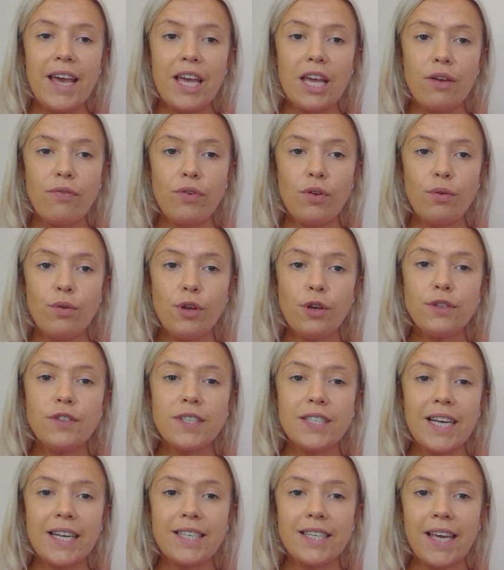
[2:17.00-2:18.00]
If you
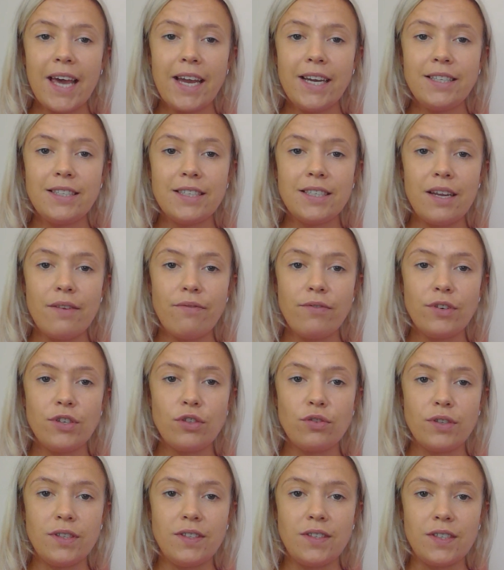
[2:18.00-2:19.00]
use a dedicated
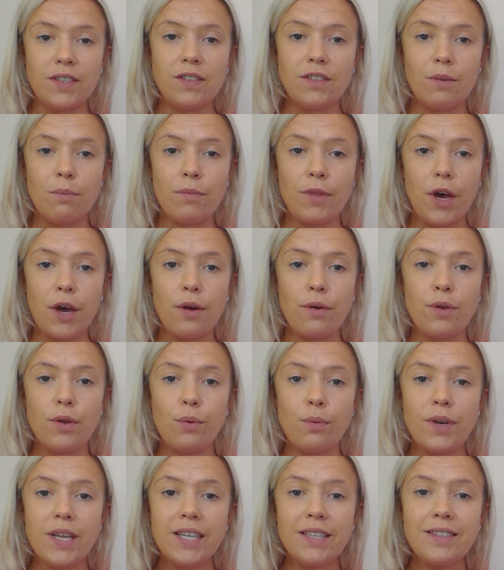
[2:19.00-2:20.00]
inventory system though,
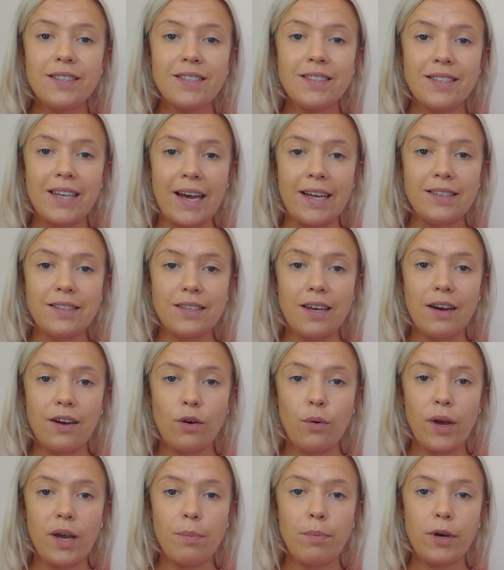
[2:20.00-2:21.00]
you'll need to set
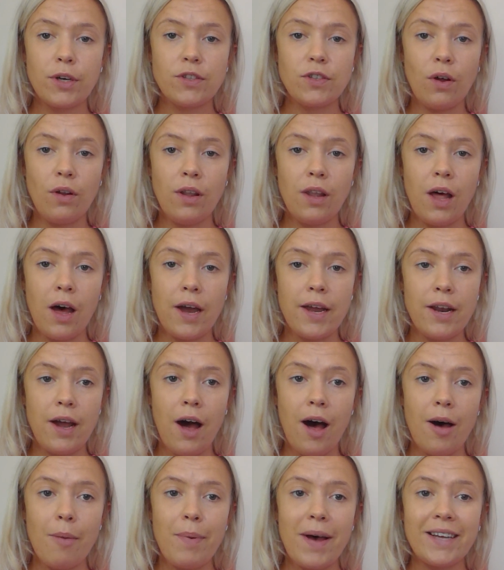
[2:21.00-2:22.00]
QuickBooks Online
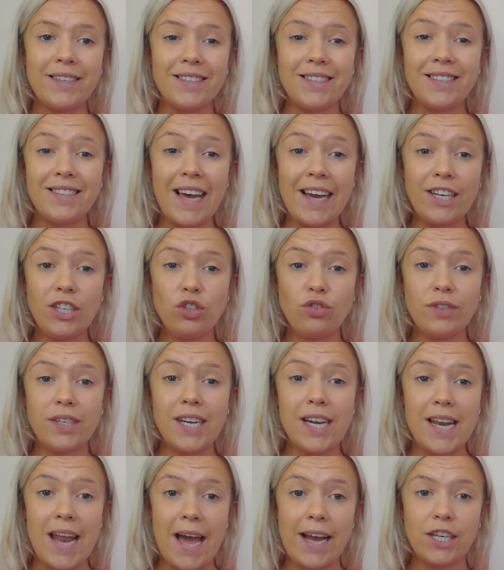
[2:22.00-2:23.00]
up as a
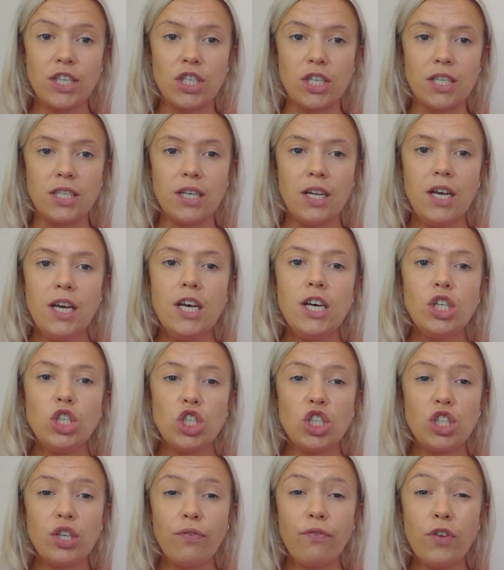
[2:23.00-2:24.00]
secondary connection.
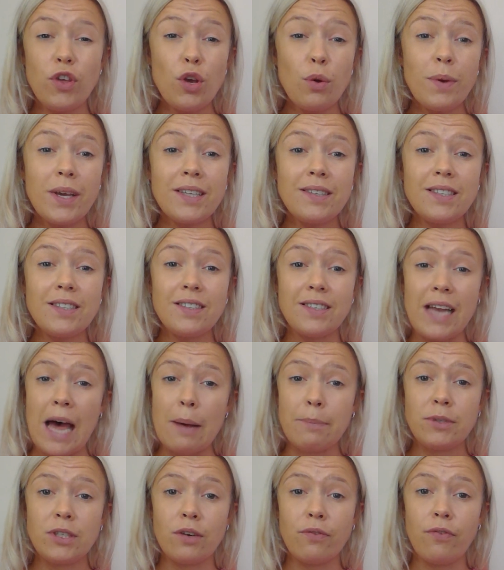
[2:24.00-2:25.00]
Just a few easy
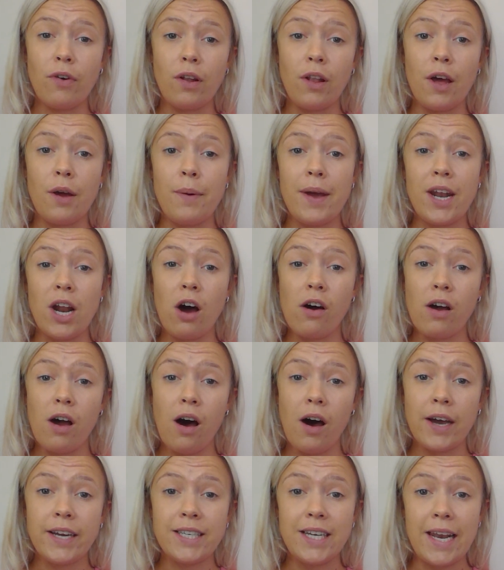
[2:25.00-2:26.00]
steps to follow in our
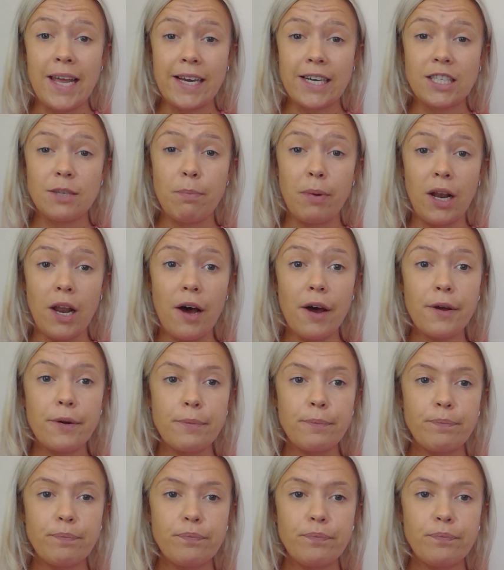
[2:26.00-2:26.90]
guide linked below.